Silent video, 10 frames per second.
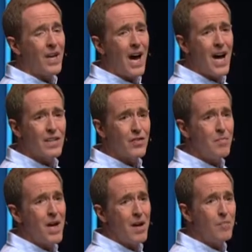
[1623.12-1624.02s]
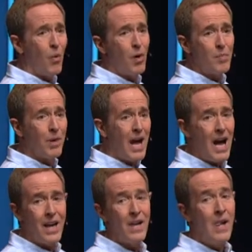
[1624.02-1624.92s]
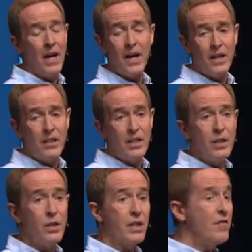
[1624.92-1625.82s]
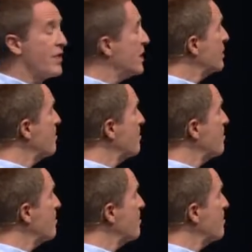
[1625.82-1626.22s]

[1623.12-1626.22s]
the eyes of a man born blind. He continues, if this